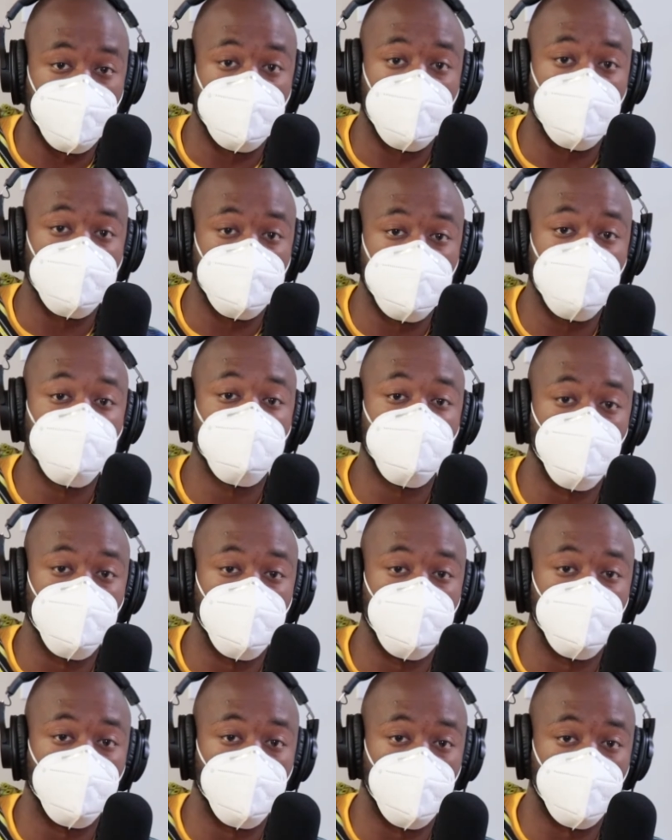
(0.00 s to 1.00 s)

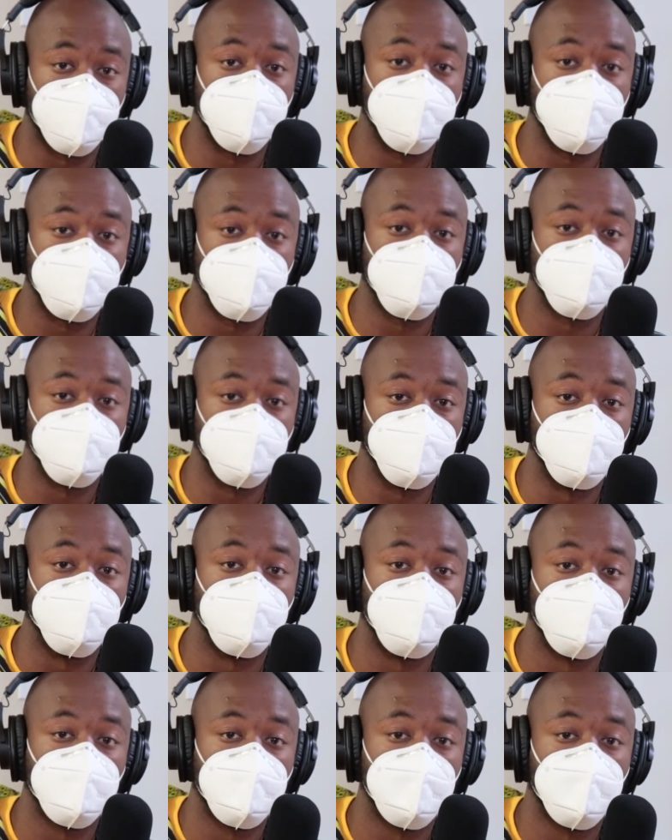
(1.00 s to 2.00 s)
attention we're feeding to you.
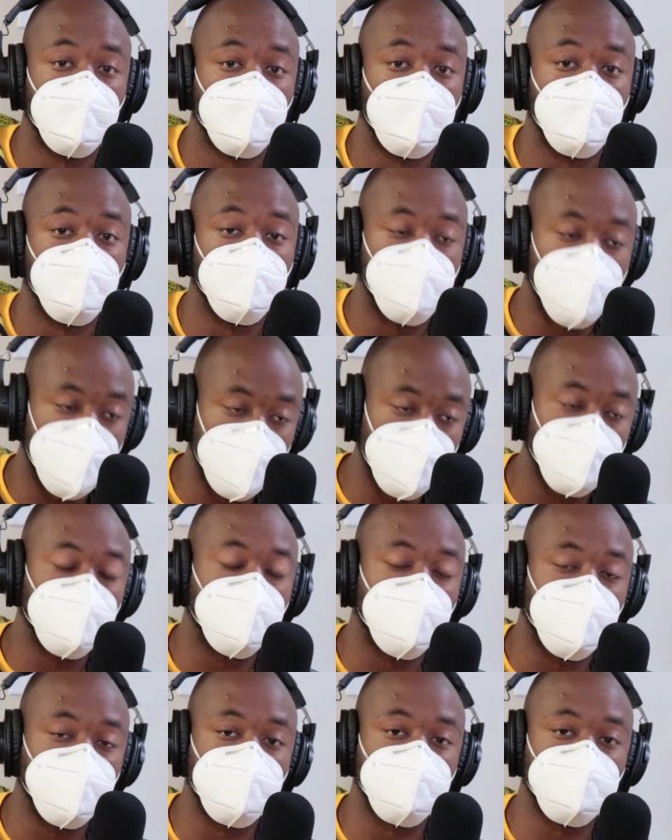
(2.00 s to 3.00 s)
You better be
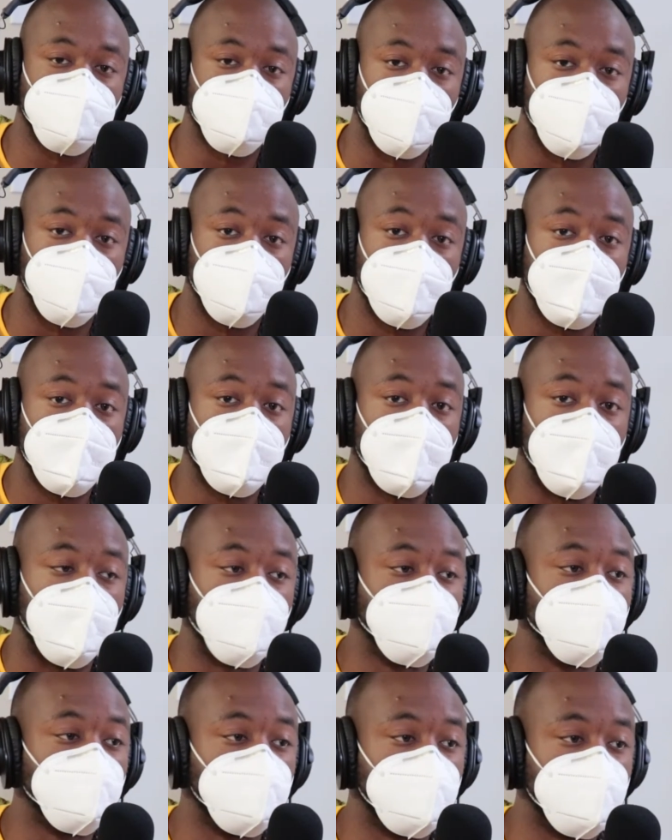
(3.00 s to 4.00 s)
giving us stuff
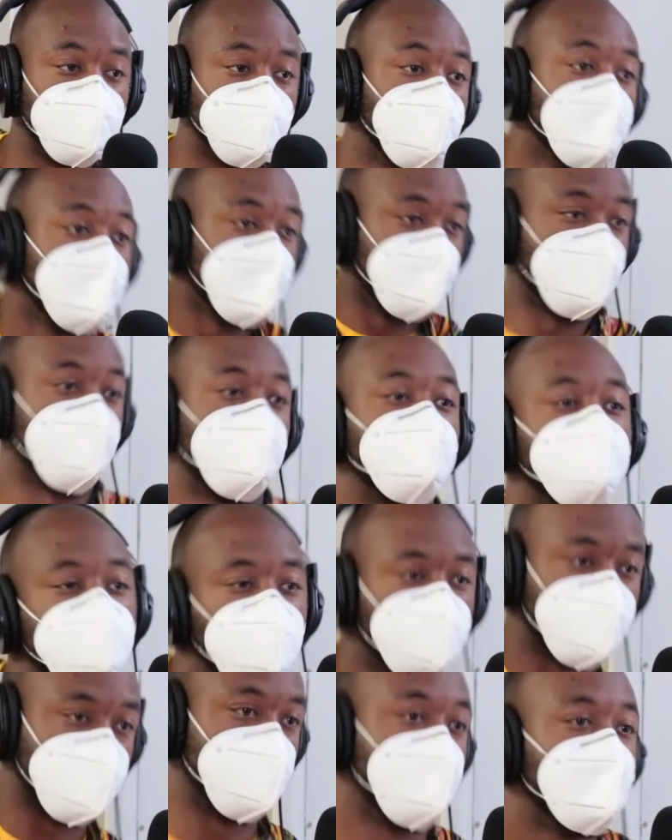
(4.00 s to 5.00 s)
other than
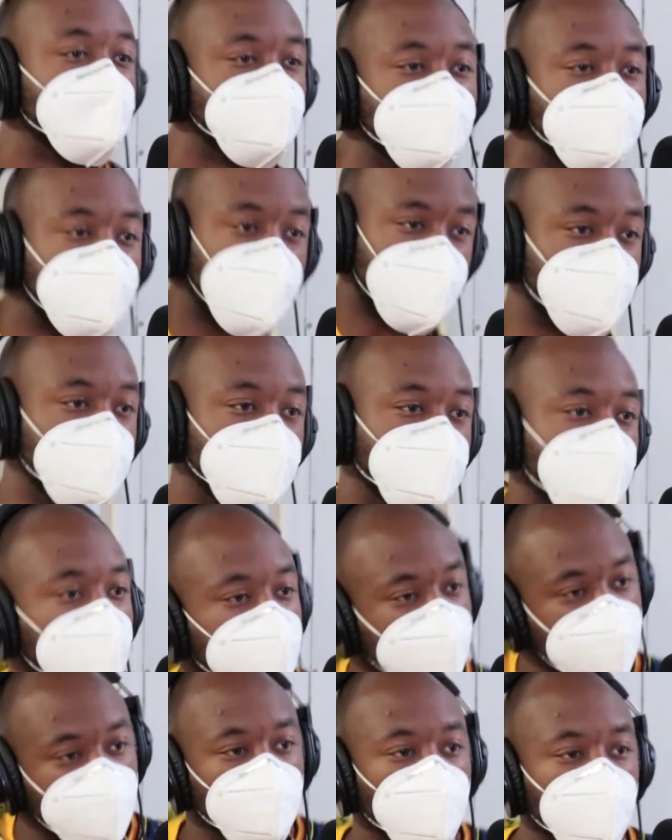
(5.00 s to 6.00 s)
something I
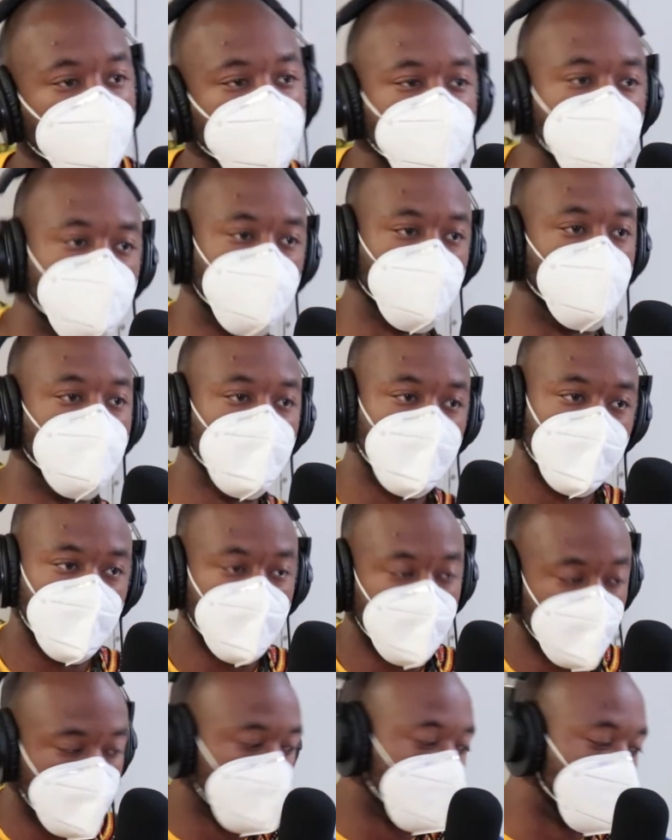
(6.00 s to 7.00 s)
can move to.
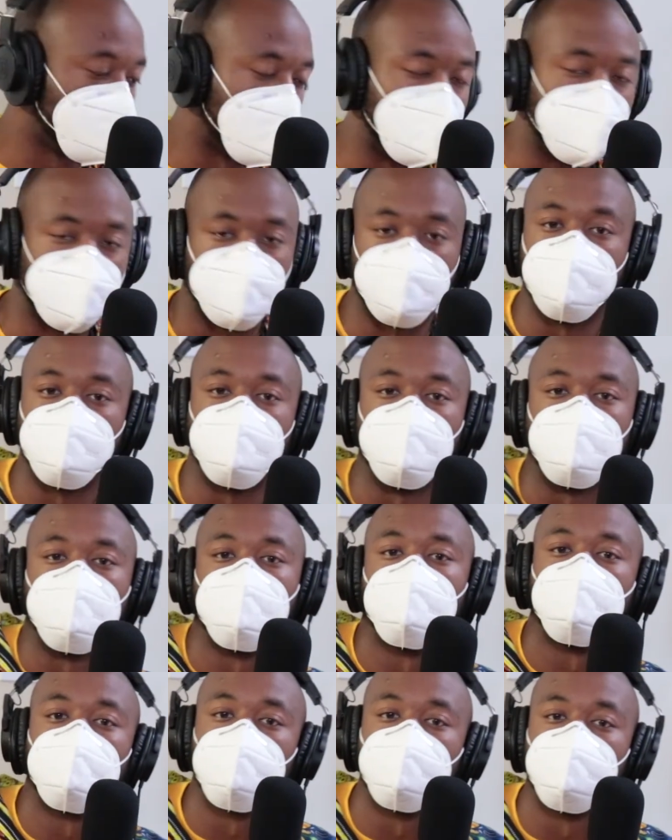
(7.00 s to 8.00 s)
Like,
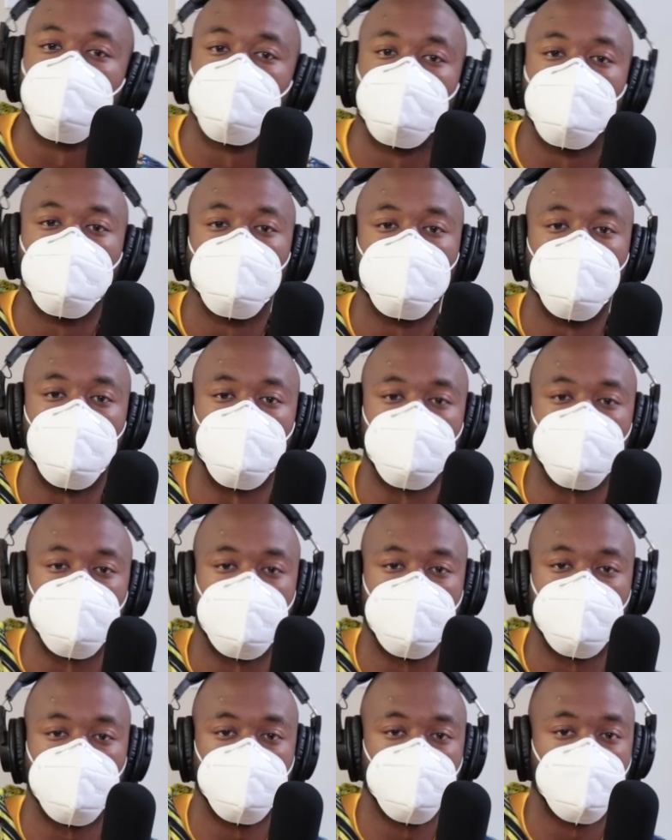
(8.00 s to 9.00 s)
you know what I'm saying?